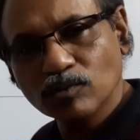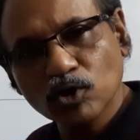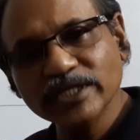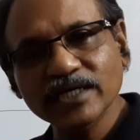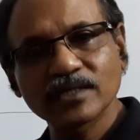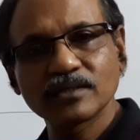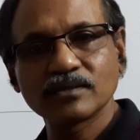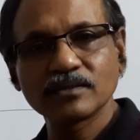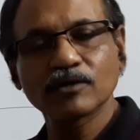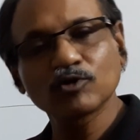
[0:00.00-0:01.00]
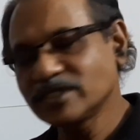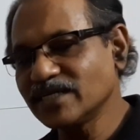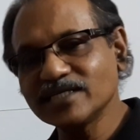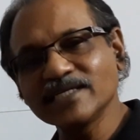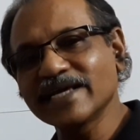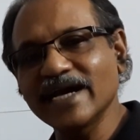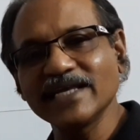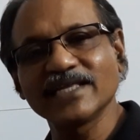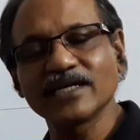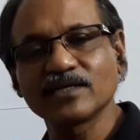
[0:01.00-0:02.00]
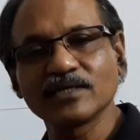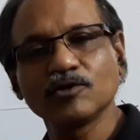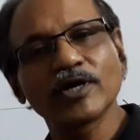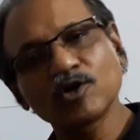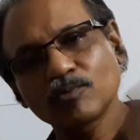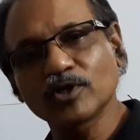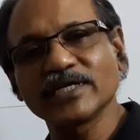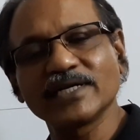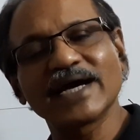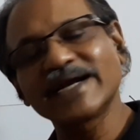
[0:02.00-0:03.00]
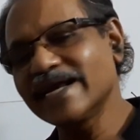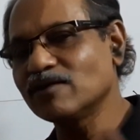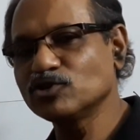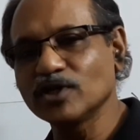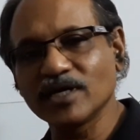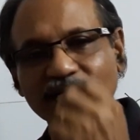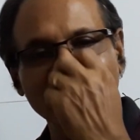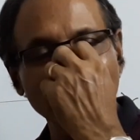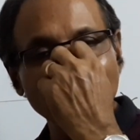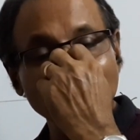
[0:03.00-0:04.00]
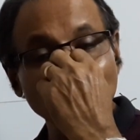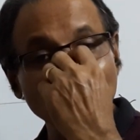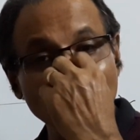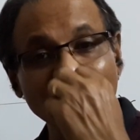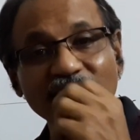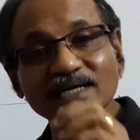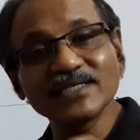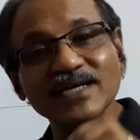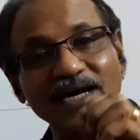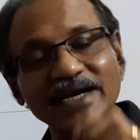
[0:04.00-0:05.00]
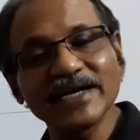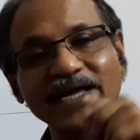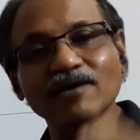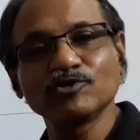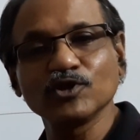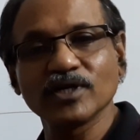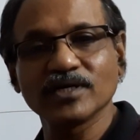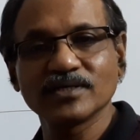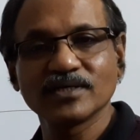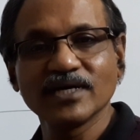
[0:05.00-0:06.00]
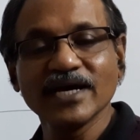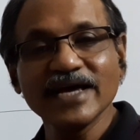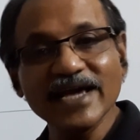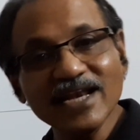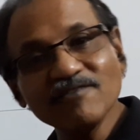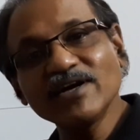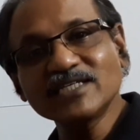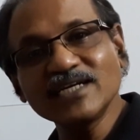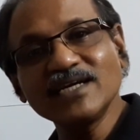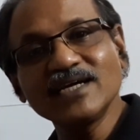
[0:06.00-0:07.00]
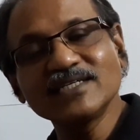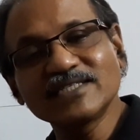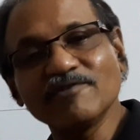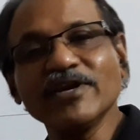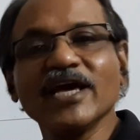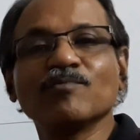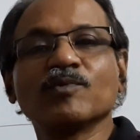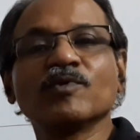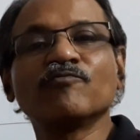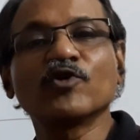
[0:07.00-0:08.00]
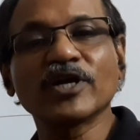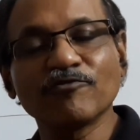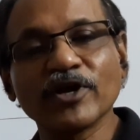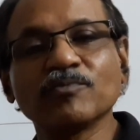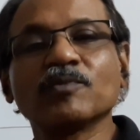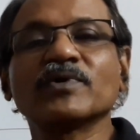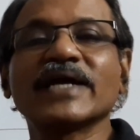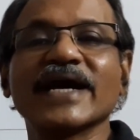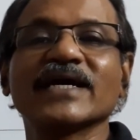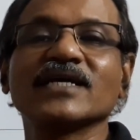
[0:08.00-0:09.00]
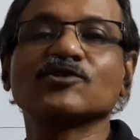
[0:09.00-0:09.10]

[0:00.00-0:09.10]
bothered. The question doesn't carry that. You are not bothered. Arrende avishilla. Namukku adu arrende avishilla. Elevation le 70 mm 45 mm diagonals